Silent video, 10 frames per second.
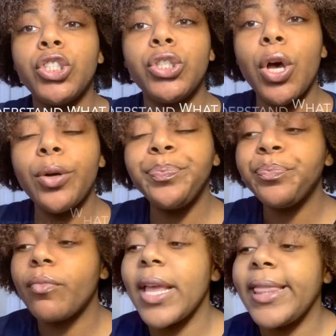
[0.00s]
So
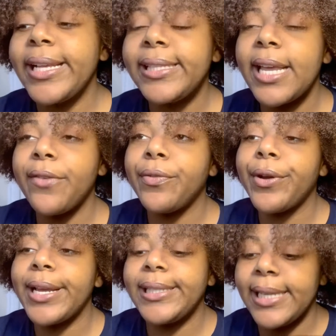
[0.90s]
let's say,
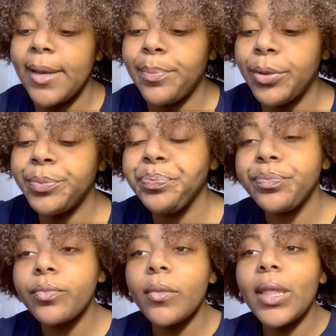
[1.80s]
for example,
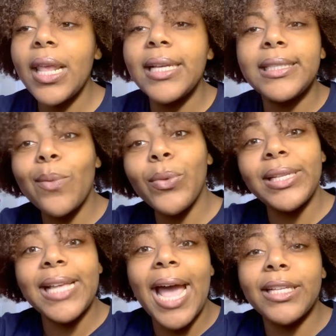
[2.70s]
someone
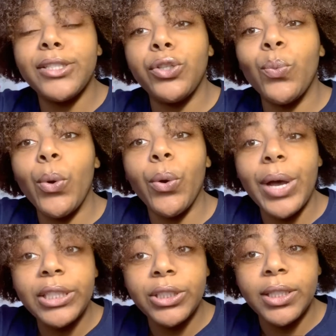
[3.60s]
is asking you a
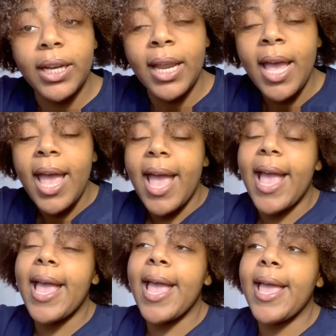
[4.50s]
question,
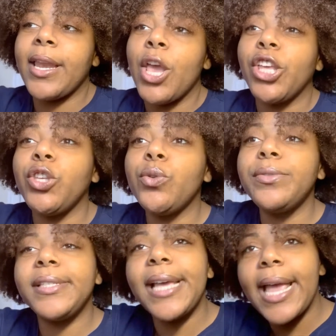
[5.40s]
and you
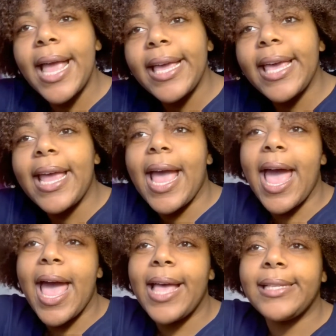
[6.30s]
take it
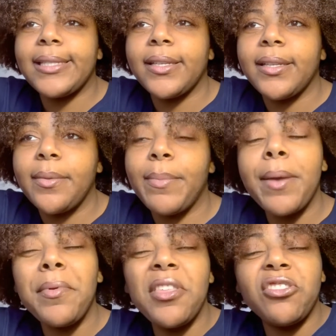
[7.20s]
as
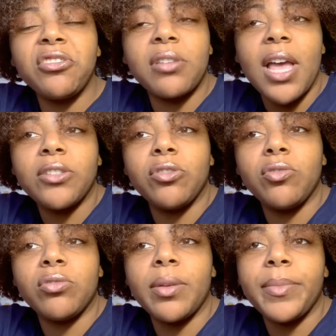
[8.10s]
maybe they just asking
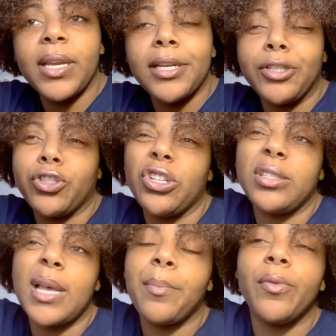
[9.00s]
you something in a certain
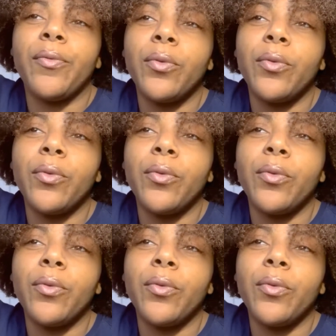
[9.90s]
type of